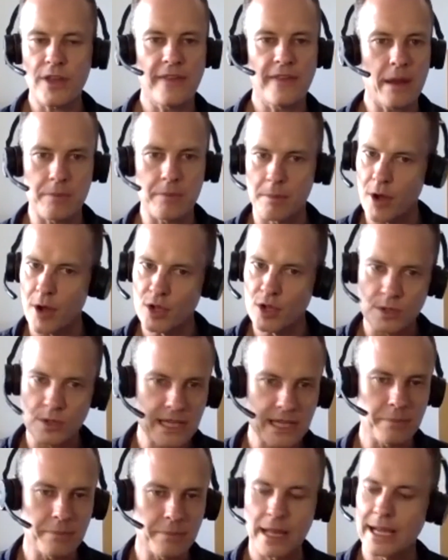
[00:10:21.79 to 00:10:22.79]
and that proposal
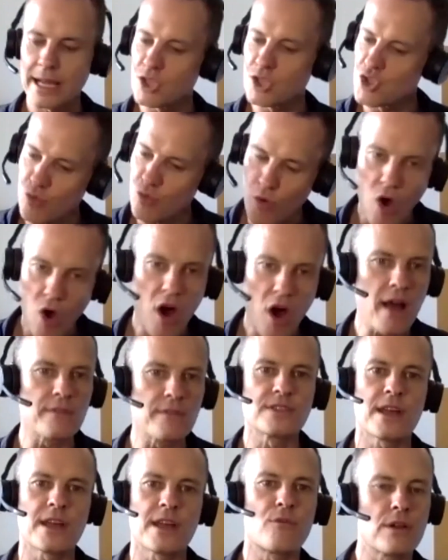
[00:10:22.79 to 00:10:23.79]
template
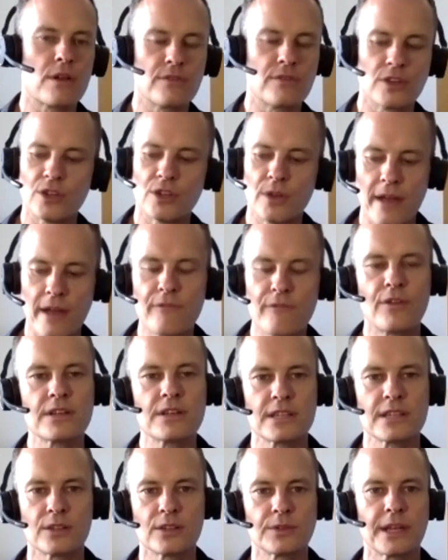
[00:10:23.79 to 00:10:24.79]
drives that revenue every
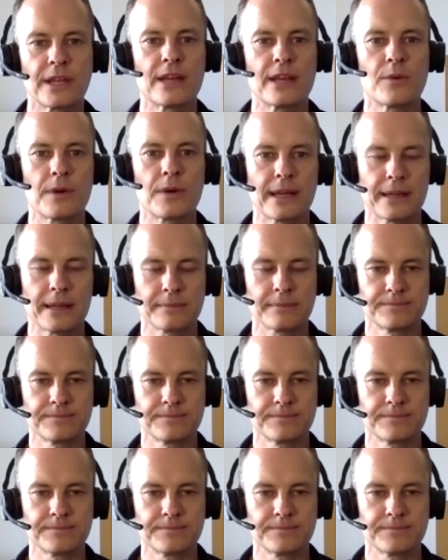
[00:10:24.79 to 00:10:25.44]
single day of the week.